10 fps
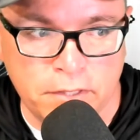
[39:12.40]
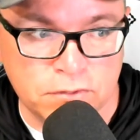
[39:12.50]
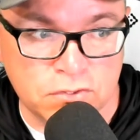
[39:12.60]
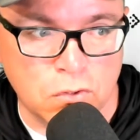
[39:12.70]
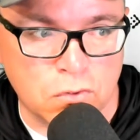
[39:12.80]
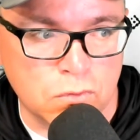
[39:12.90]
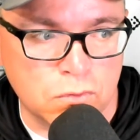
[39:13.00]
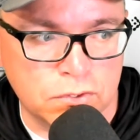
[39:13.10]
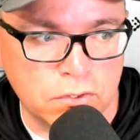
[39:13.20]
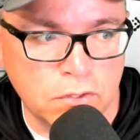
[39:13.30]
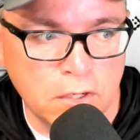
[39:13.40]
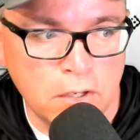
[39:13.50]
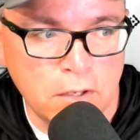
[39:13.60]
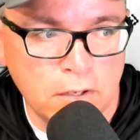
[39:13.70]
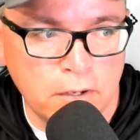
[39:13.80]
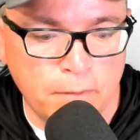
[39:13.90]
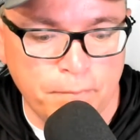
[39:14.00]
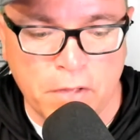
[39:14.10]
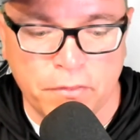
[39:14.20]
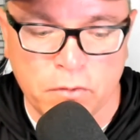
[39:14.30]
in the circle. So
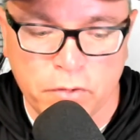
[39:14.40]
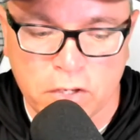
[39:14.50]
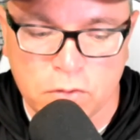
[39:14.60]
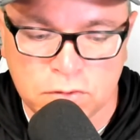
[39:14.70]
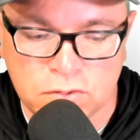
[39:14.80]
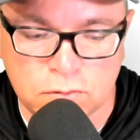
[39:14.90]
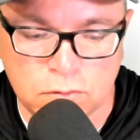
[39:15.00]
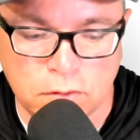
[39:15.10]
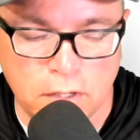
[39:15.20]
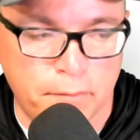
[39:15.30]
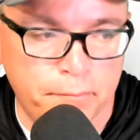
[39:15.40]
then we go into